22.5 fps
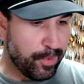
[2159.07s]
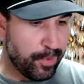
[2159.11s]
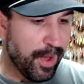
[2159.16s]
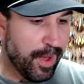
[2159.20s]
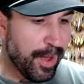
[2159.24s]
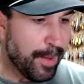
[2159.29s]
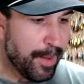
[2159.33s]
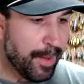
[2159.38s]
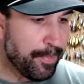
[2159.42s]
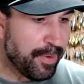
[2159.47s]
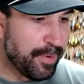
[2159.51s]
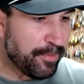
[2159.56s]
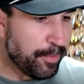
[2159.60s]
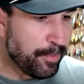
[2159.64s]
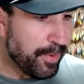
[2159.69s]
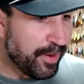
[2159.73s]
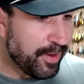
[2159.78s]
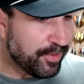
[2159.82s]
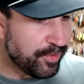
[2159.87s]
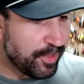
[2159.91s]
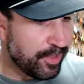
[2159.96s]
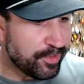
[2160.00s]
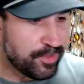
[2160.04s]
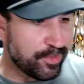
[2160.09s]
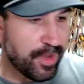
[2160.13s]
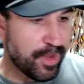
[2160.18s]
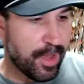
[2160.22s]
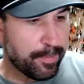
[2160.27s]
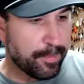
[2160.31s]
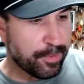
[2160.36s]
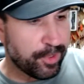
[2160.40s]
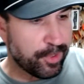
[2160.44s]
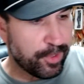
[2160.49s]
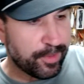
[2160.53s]
hop, everybody says, no,
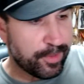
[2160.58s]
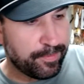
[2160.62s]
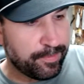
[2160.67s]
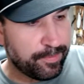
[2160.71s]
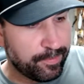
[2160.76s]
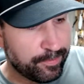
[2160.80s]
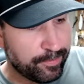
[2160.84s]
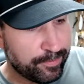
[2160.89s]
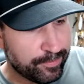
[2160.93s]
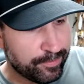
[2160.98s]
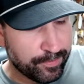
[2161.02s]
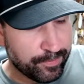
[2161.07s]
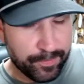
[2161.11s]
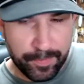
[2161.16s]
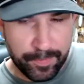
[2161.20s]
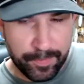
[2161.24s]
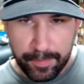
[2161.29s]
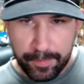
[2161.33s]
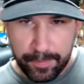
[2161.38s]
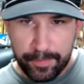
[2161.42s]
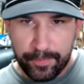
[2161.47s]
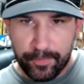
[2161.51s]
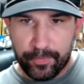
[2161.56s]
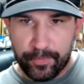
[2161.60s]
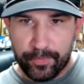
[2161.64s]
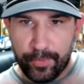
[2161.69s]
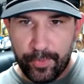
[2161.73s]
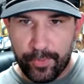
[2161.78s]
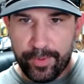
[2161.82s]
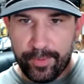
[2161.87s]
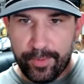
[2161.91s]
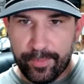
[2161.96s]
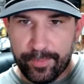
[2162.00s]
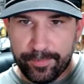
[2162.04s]
I'm good. Dunk.